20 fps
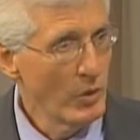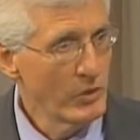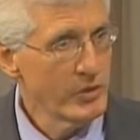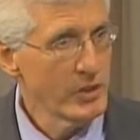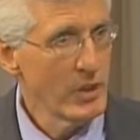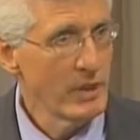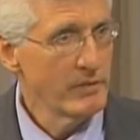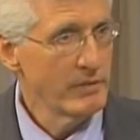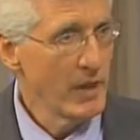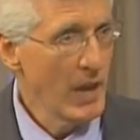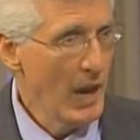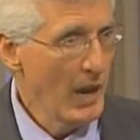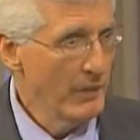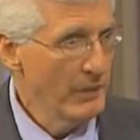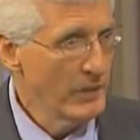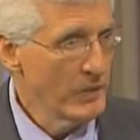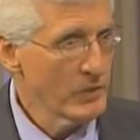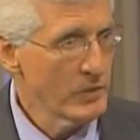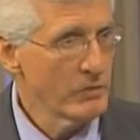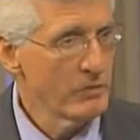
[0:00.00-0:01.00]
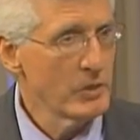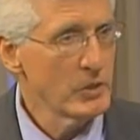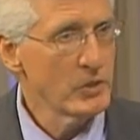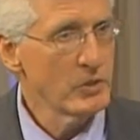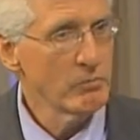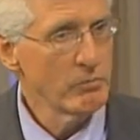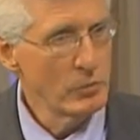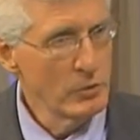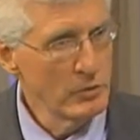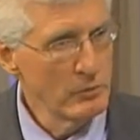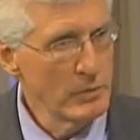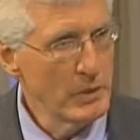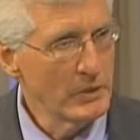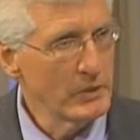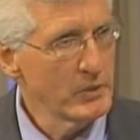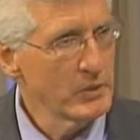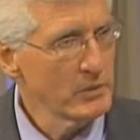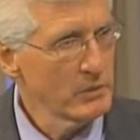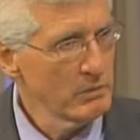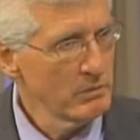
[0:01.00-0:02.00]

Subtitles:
Once I've gotten this efficient movement